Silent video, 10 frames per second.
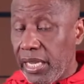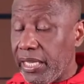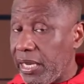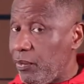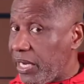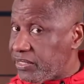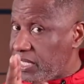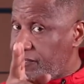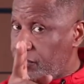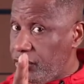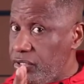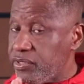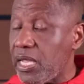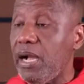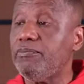And when I say for
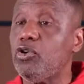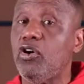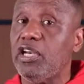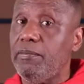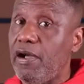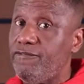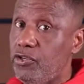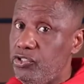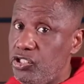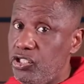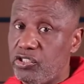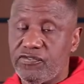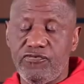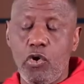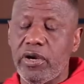years, I'm talking about for
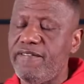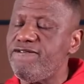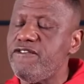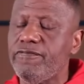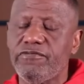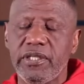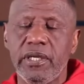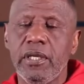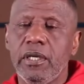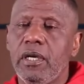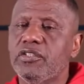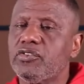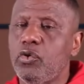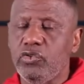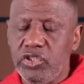years, 40, 50,
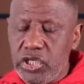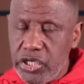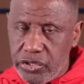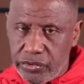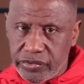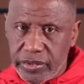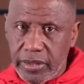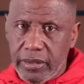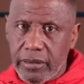so years.